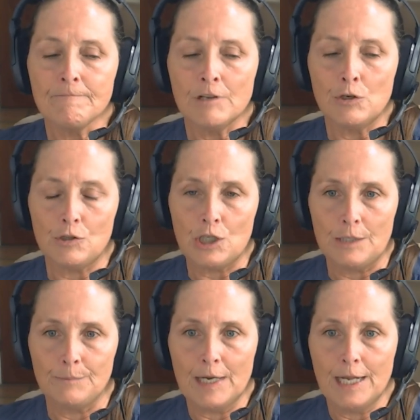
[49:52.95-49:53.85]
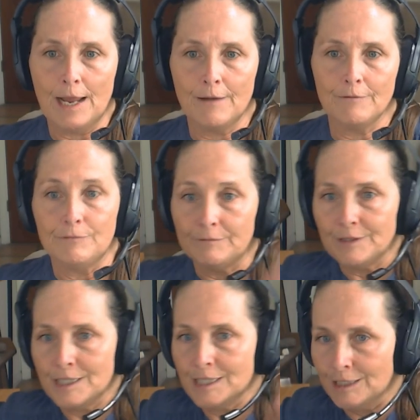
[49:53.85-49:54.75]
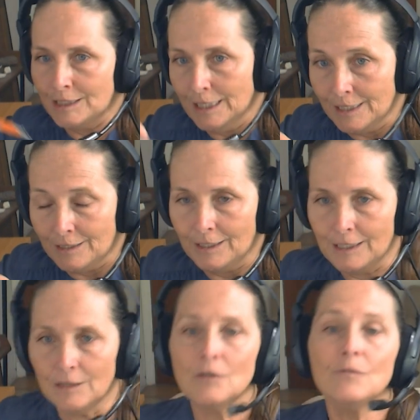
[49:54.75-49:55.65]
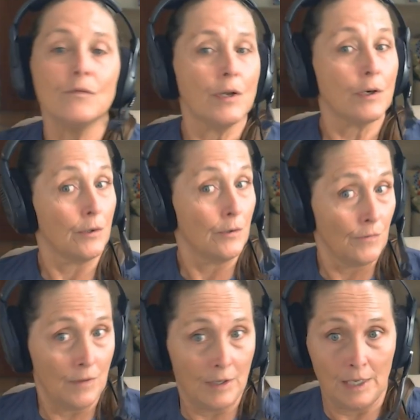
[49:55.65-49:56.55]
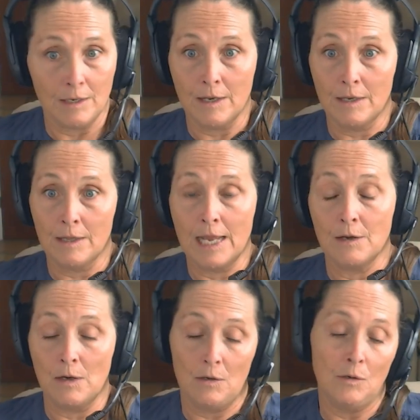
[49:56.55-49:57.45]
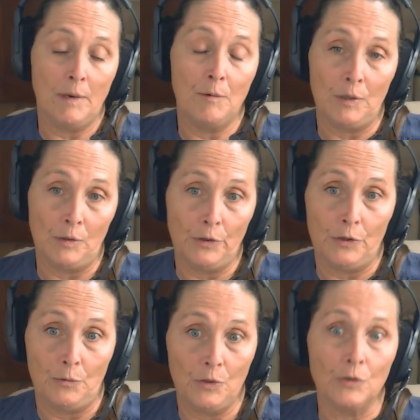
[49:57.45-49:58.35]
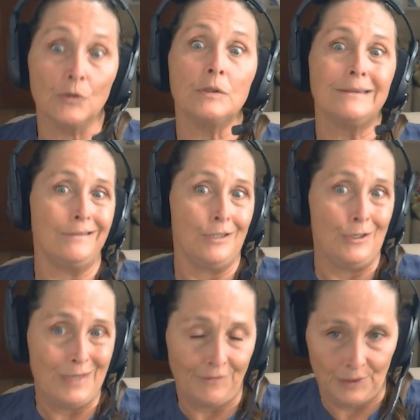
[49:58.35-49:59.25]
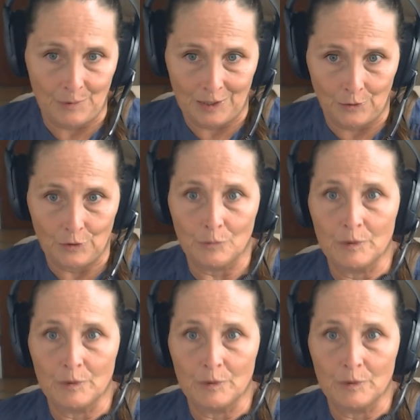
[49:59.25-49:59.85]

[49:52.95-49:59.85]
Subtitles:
your child might have slid a little there, then you might want to look through. You definitely want to look at the